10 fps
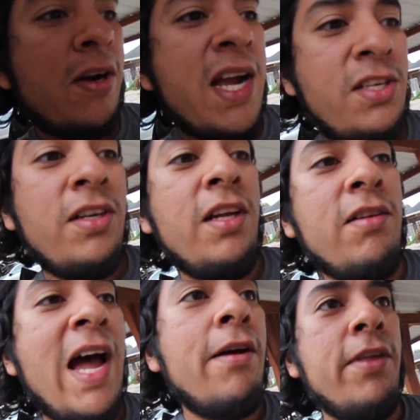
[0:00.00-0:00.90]
cracks are a little
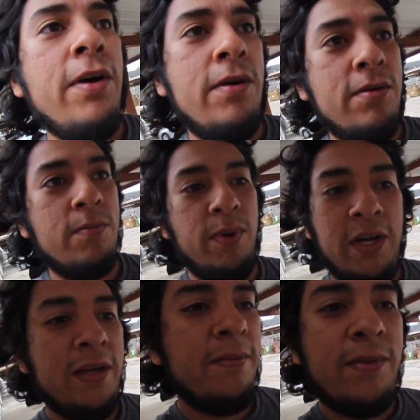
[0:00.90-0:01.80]
loud though,
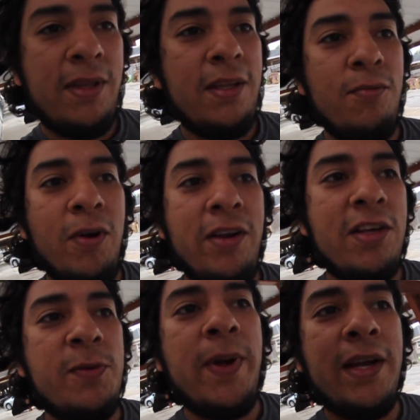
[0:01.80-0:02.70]
but what do you
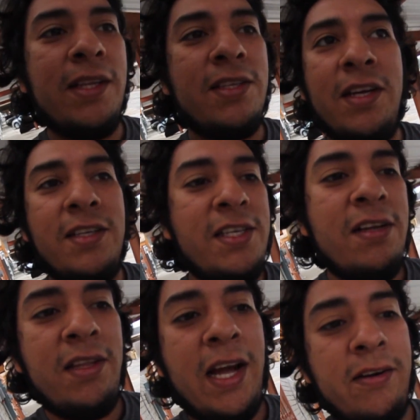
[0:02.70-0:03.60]
expect? It's gonna
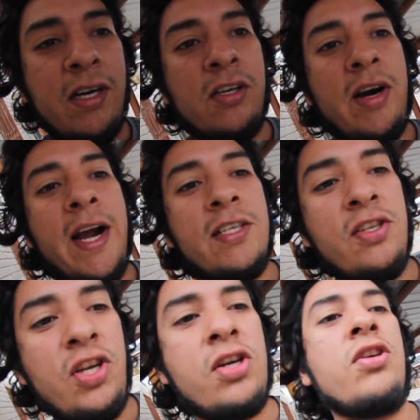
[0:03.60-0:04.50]
sound loud on cracks.
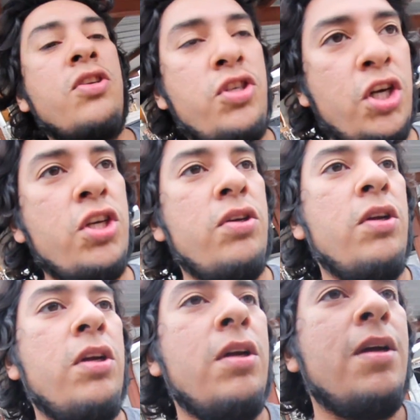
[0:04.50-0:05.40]

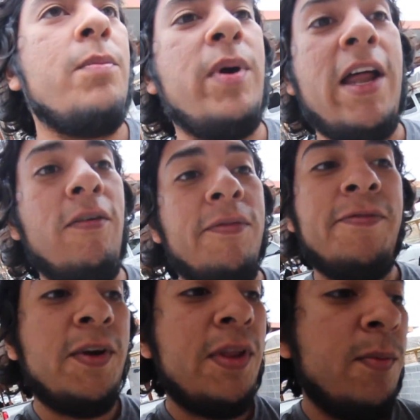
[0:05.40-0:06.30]
But I don't
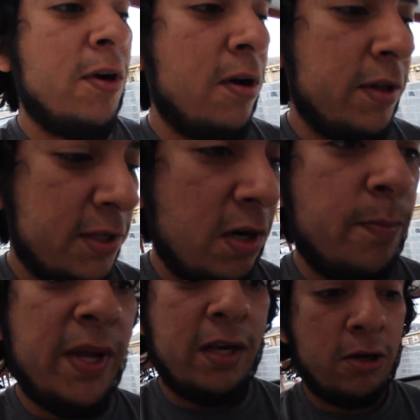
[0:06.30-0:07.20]
feel them at all, and these are
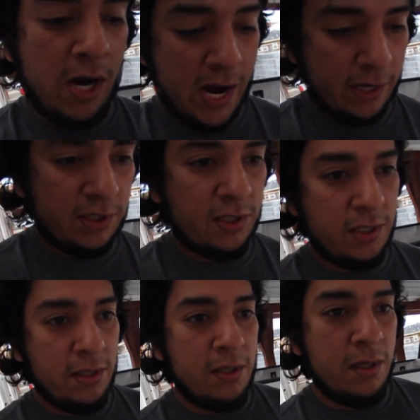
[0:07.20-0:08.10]
big cracks.
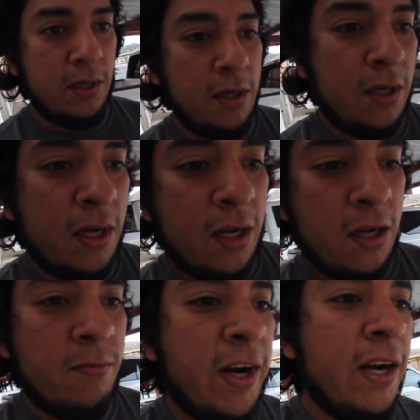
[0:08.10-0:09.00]

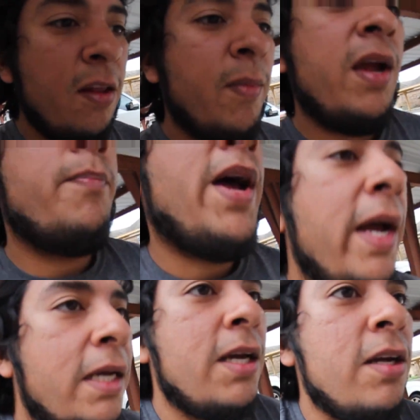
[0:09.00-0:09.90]
I'm riding in my
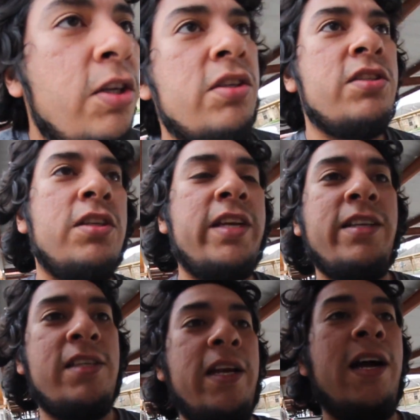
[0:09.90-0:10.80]
back just to
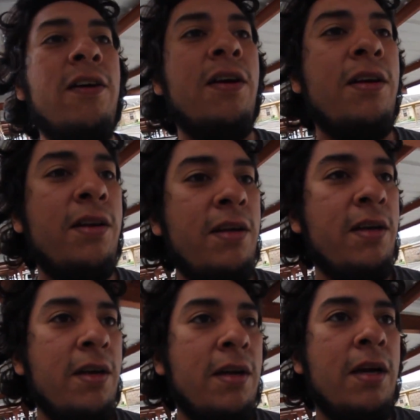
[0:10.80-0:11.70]
test it out.
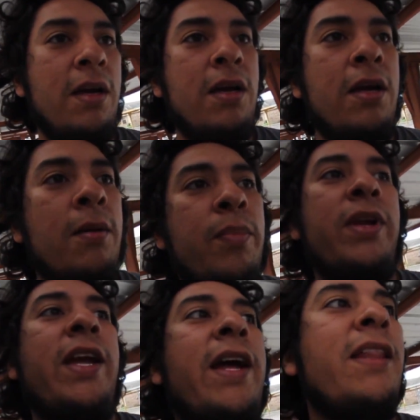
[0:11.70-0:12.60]
But
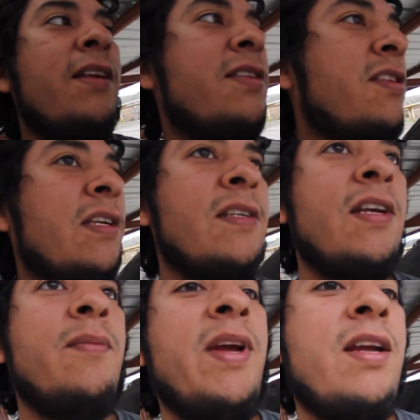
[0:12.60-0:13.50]
yeah, this is
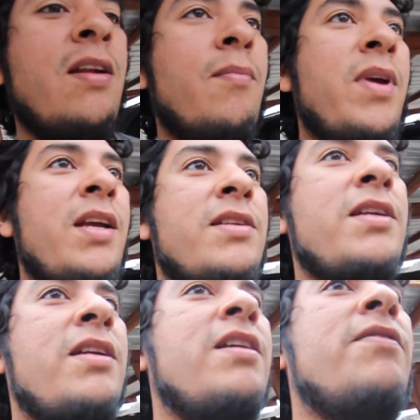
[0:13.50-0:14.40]
gonna make an
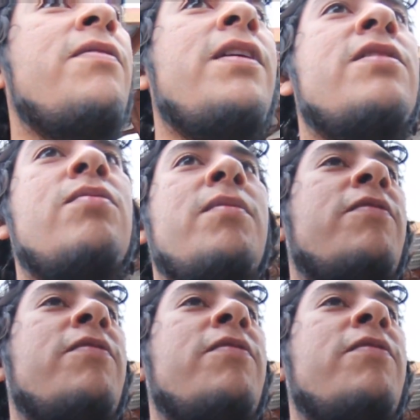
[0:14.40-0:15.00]
amazing difference when I'm